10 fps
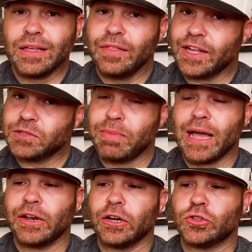That's
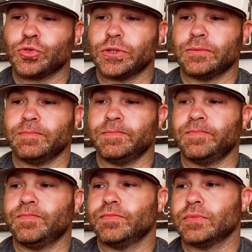batting 100.
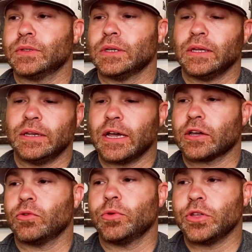Not
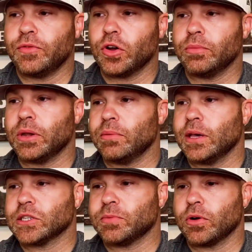going to win you very many
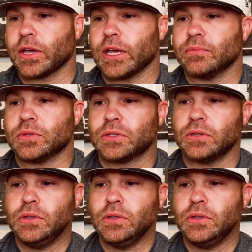baseball games.